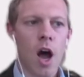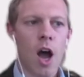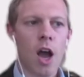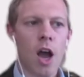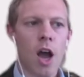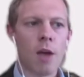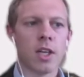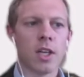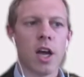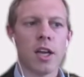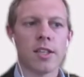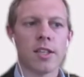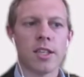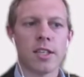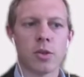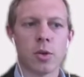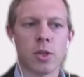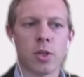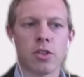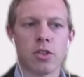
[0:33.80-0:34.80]
I'm
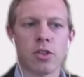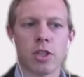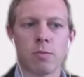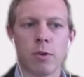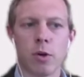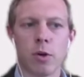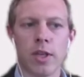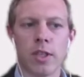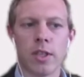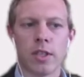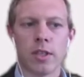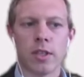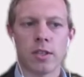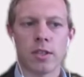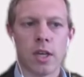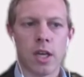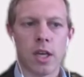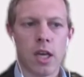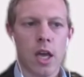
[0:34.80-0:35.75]
delighted to introduce Bill Winters,